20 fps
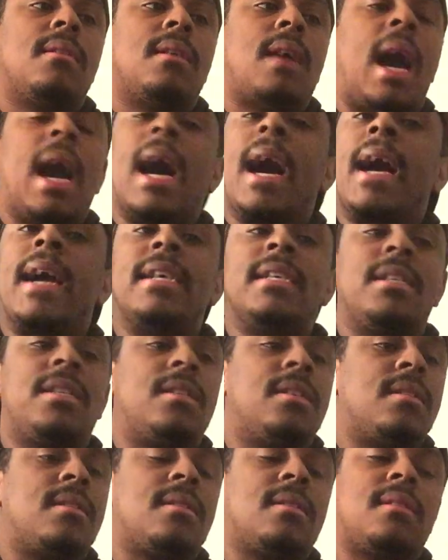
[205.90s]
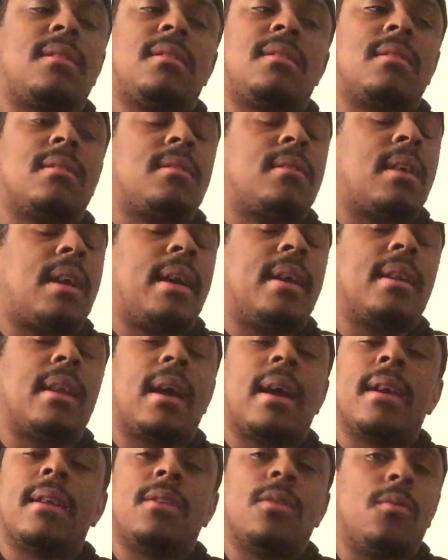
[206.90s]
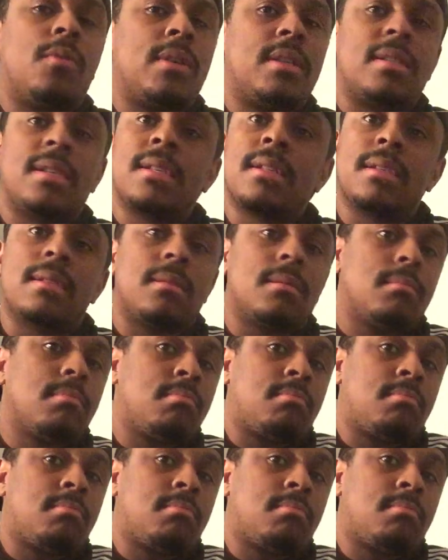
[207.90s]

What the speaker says: I don't want to see this.